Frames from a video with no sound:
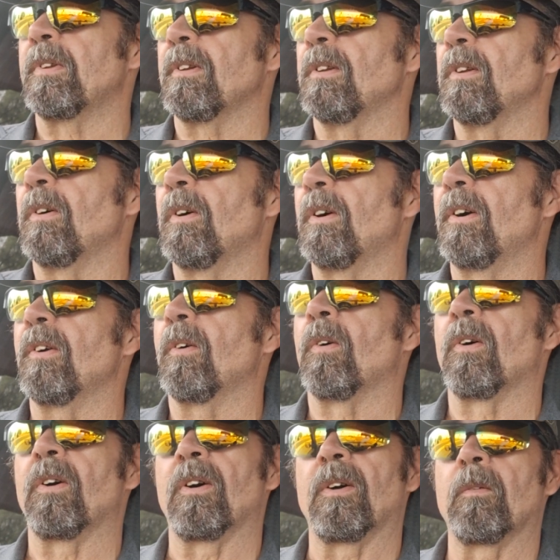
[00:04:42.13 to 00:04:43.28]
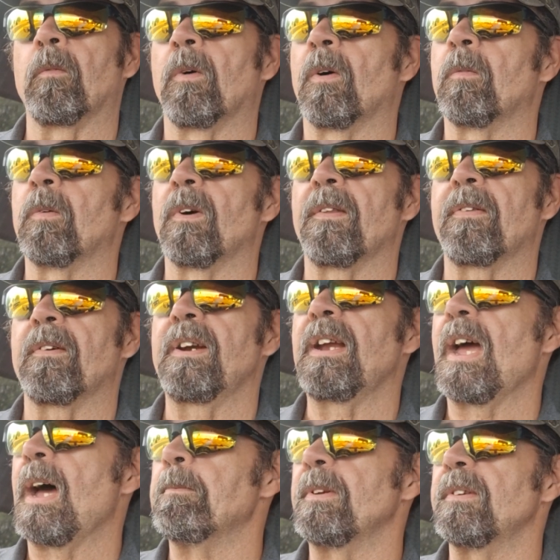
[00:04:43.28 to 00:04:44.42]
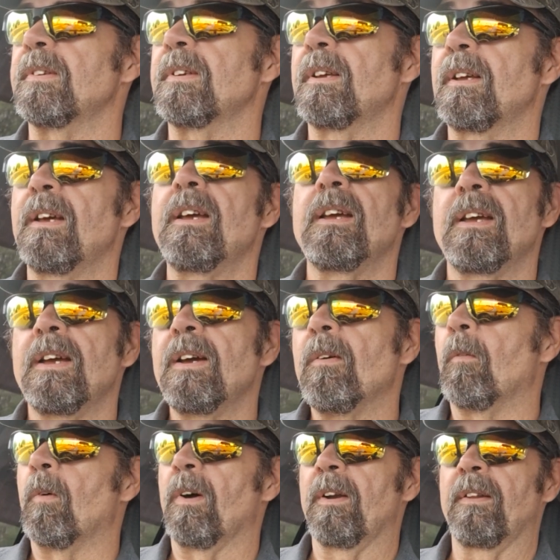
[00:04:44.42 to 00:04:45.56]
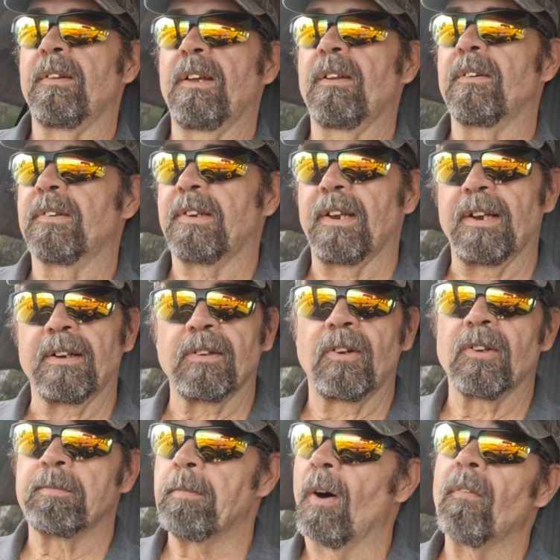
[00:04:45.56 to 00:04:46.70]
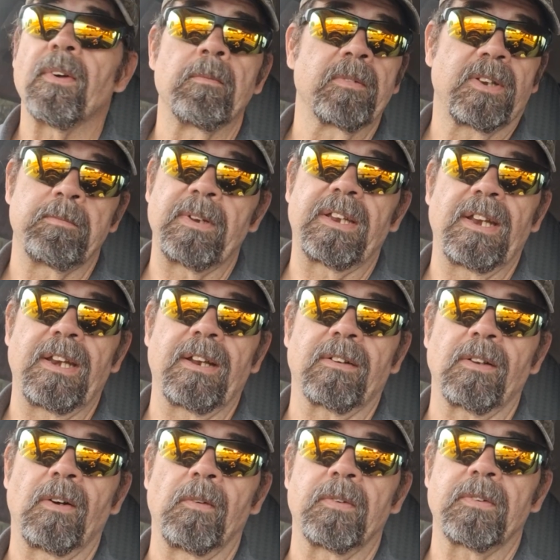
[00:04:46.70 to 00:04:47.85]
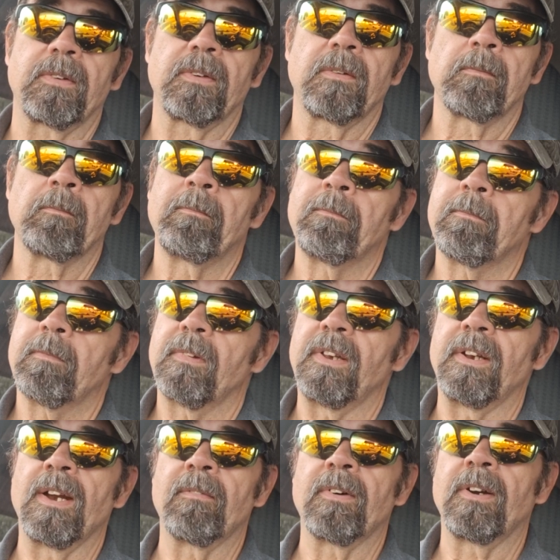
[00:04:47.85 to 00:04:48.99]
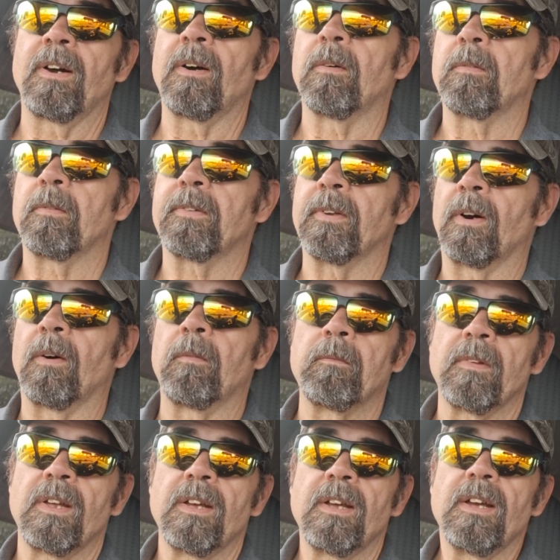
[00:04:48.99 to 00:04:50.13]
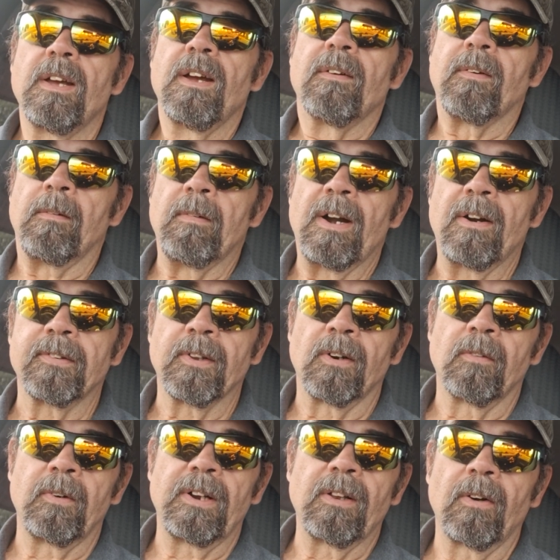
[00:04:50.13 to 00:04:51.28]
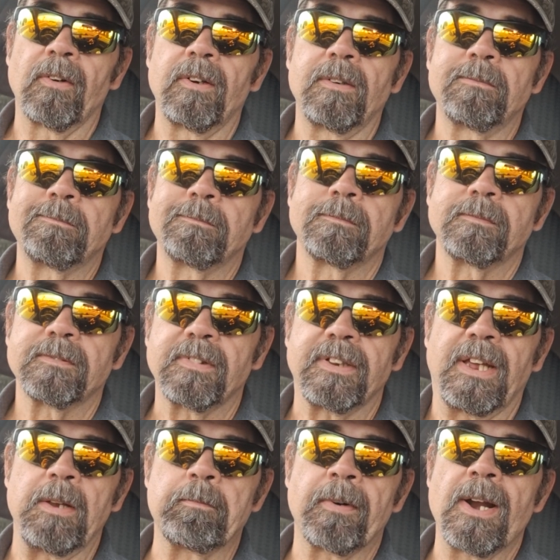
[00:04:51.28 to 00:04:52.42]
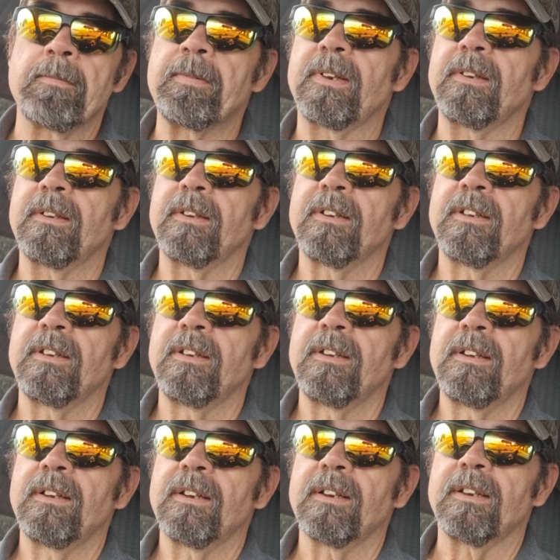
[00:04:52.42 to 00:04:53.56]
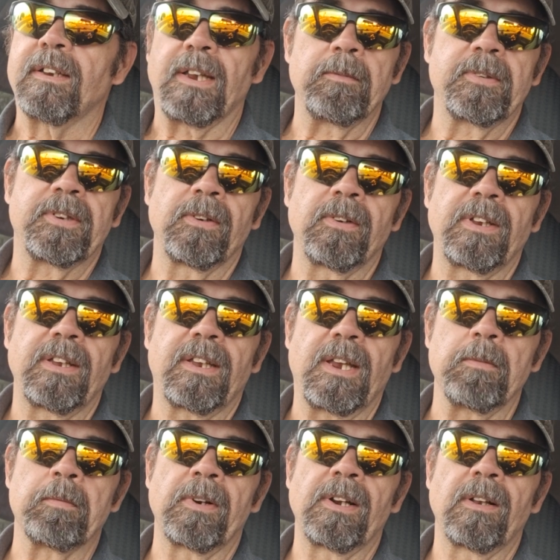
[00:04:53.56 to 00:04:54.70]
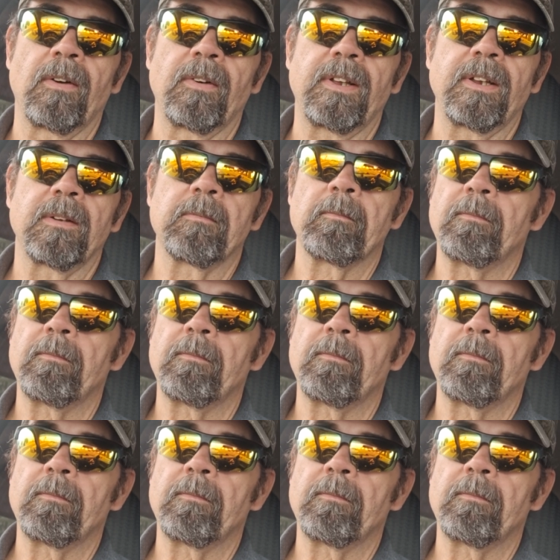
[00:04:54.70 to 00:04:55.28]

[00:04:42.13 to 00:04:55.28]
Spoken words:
to the Lord or World War III happens, one or the other is getting close. Both of them could be getting close. You never know. So, from Arizona Reloader, keep prepping, keep shooting, keep reloading,